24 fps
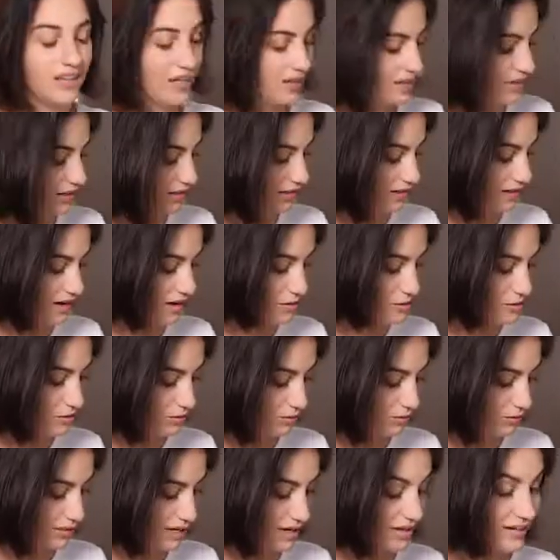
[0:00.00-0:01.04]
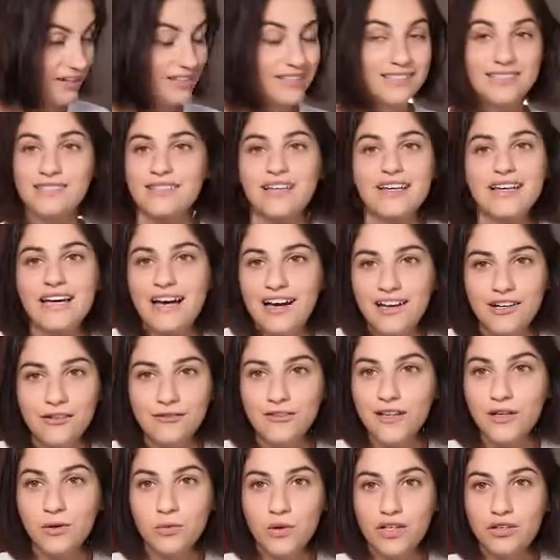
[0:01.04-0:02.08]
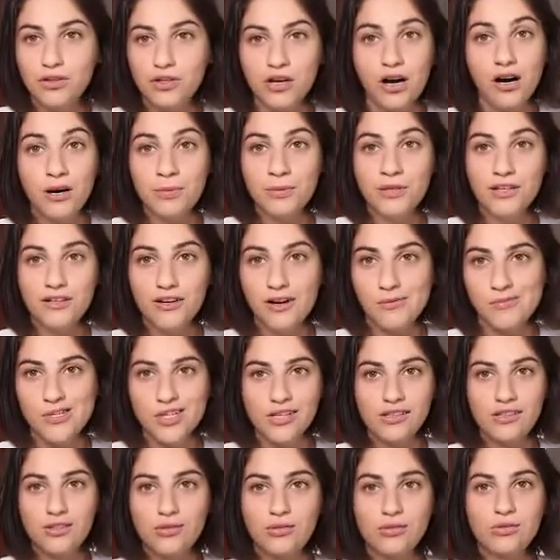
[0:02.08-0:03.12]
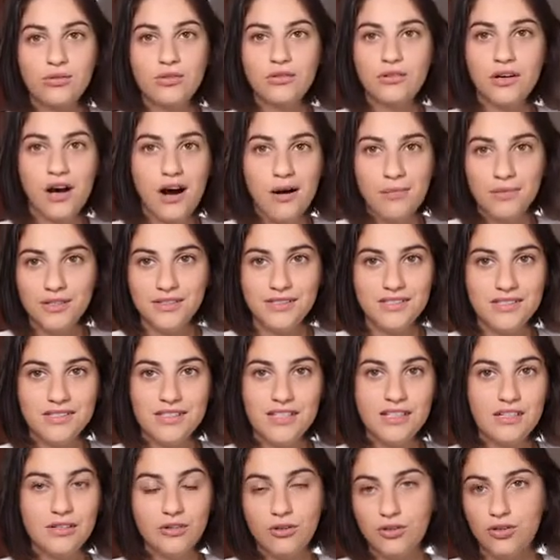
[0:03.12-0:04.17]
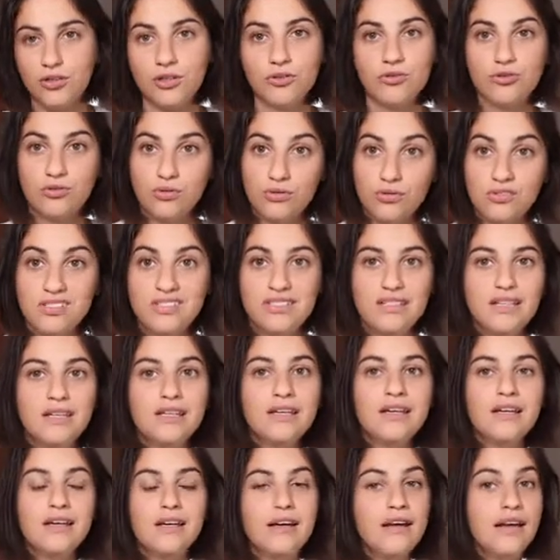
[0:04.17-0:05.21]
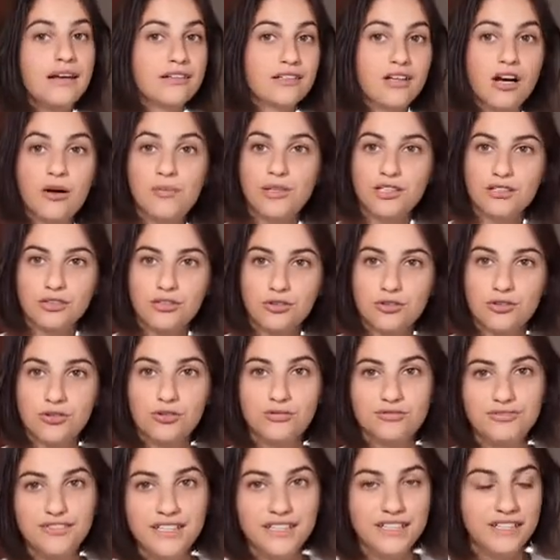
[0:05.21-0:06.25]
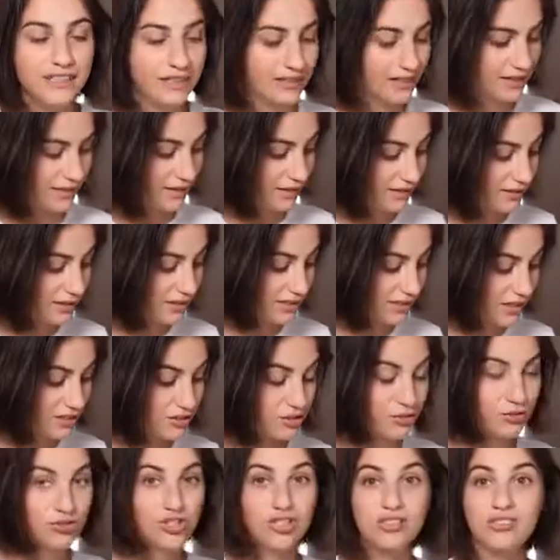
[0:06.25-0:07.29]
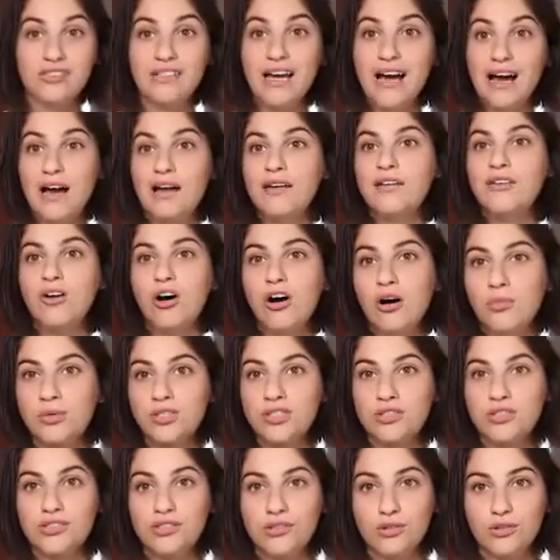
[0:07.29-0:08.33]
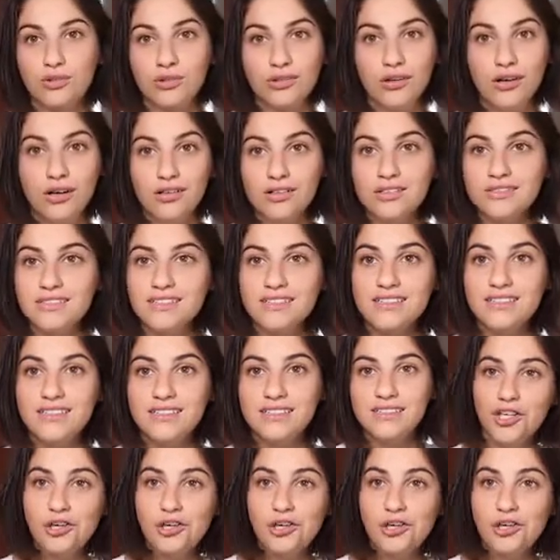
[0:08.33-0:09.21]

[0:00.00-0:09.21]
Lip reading: And how you do that is kind of like when you copy an object, you do Command C or Control C and Command Control V. In this case, you just add Option or Alt.